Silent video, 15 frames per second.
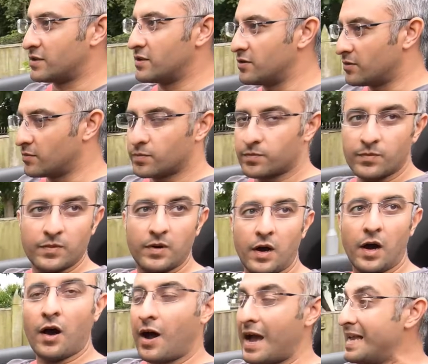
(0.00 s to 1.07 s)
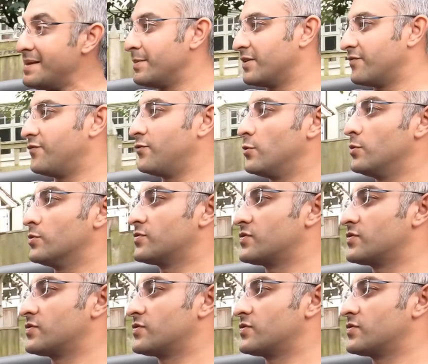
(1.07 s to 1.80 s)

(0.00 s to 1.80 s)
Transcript: you are aiming for.